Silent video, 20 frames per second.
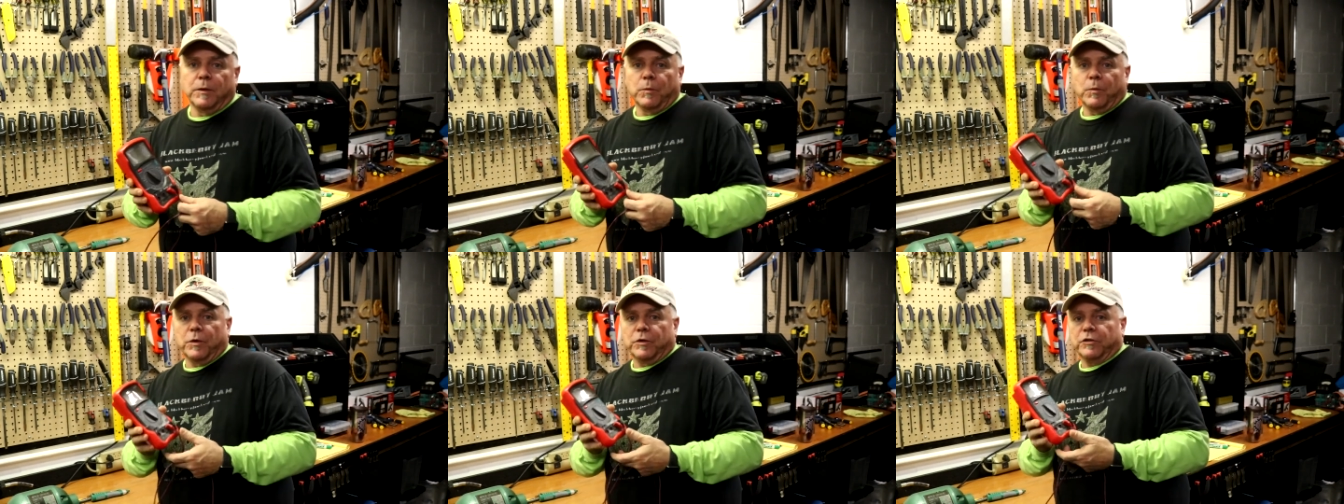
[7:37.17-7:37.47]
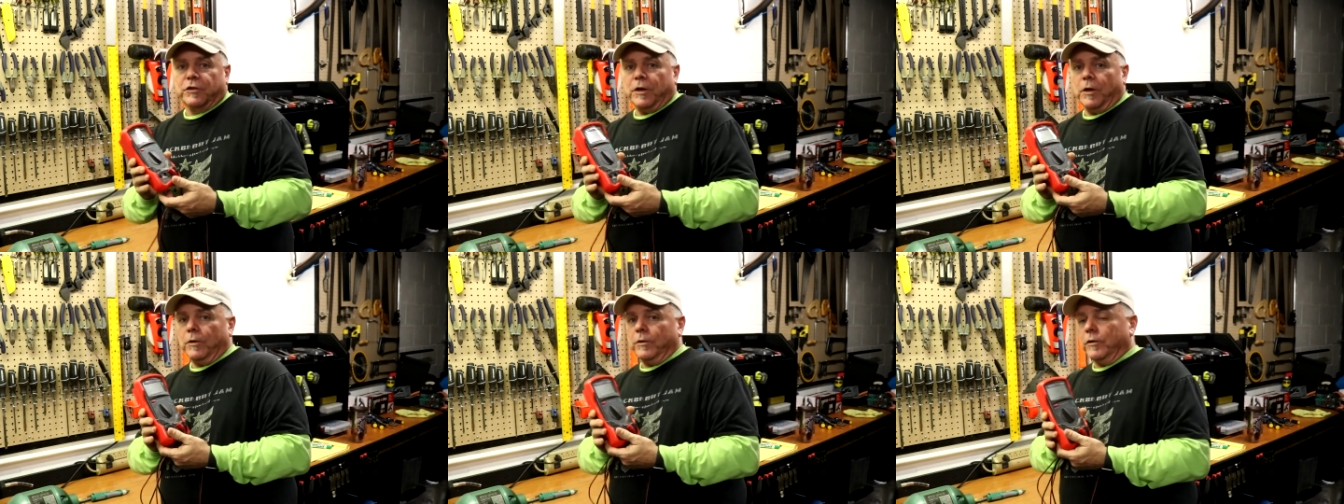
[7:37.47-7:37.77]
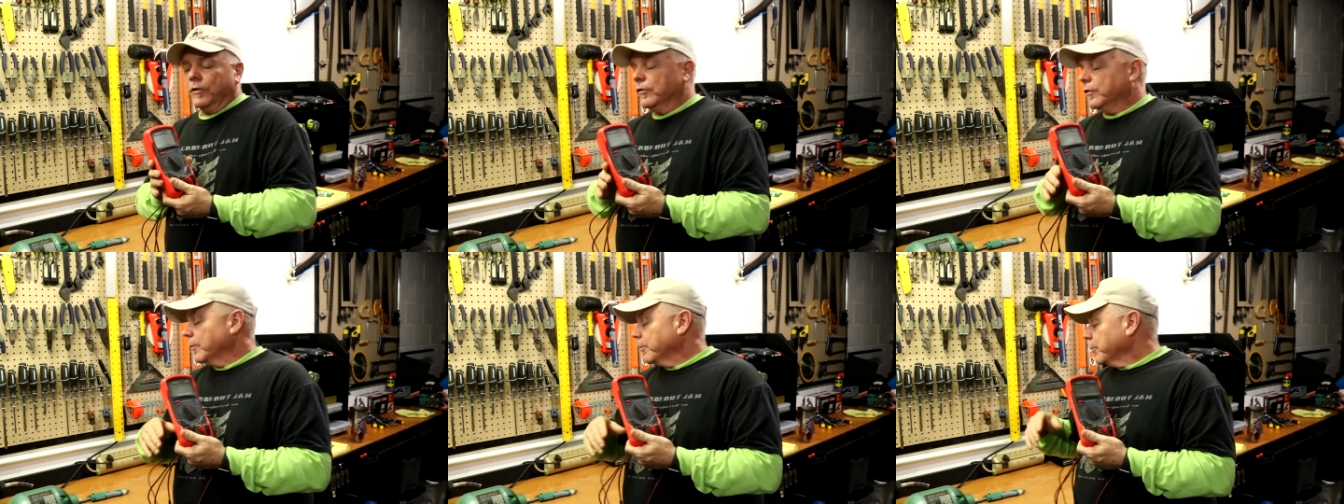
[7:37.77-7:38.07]
which told
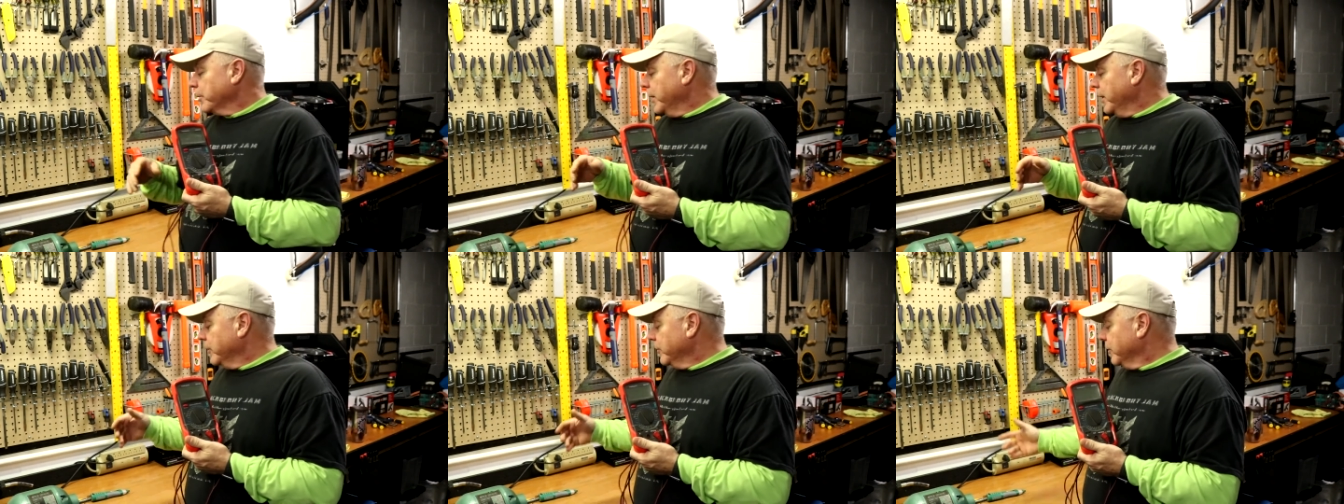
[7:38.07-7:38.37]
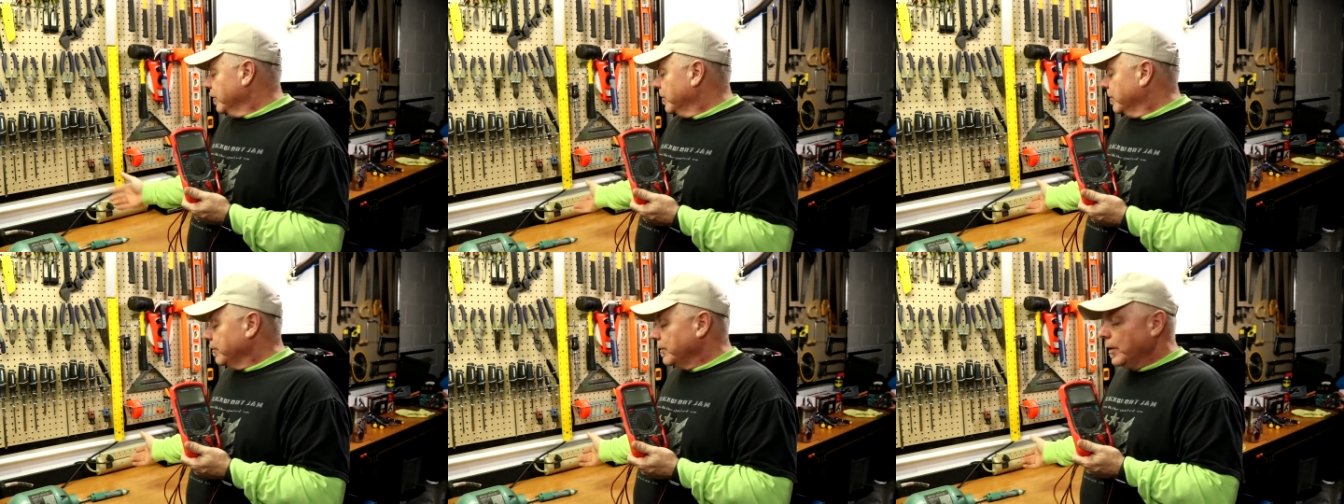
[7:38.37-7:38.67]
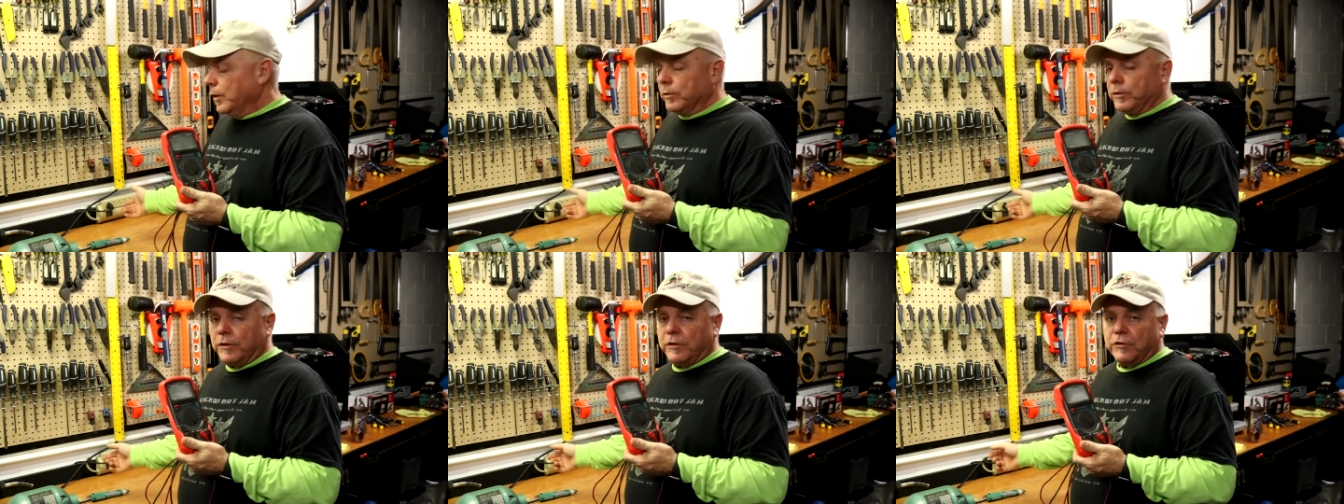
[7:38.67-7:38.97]
us the presence of
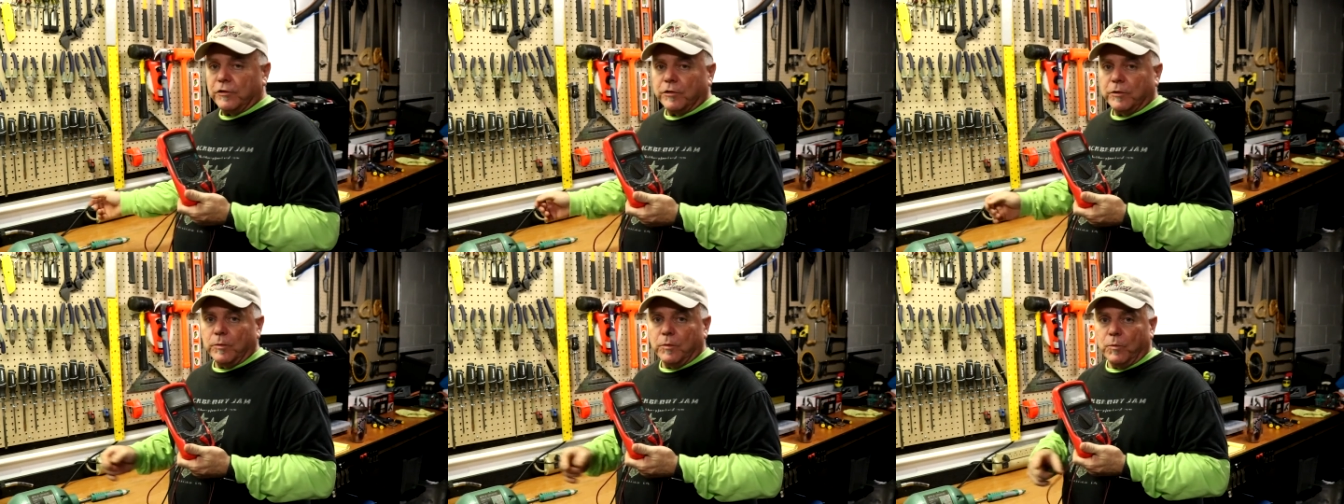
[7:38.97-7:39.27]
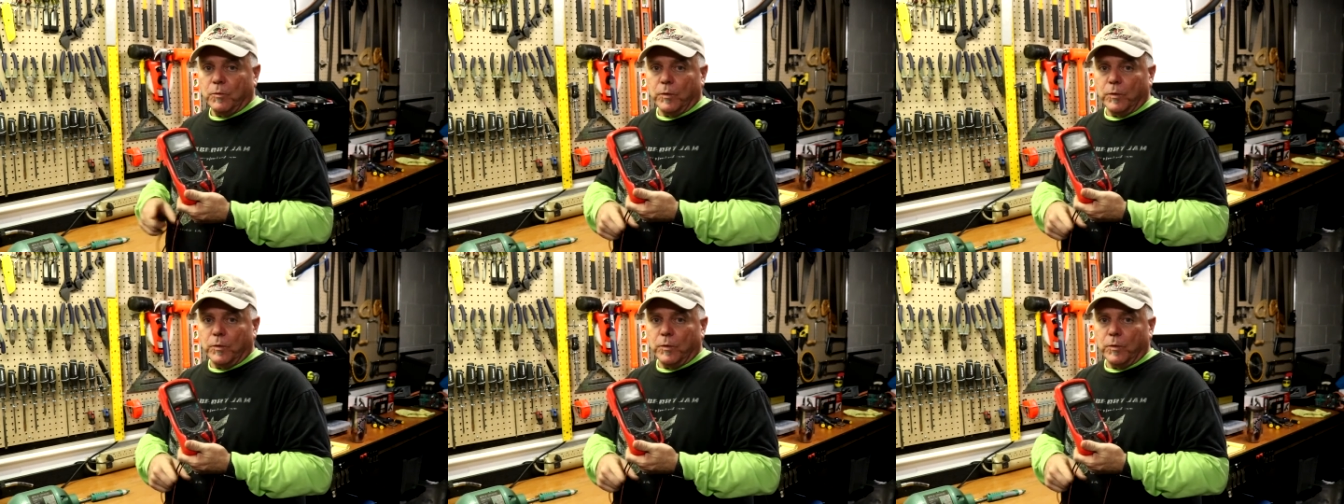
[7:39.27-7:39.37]
voltage.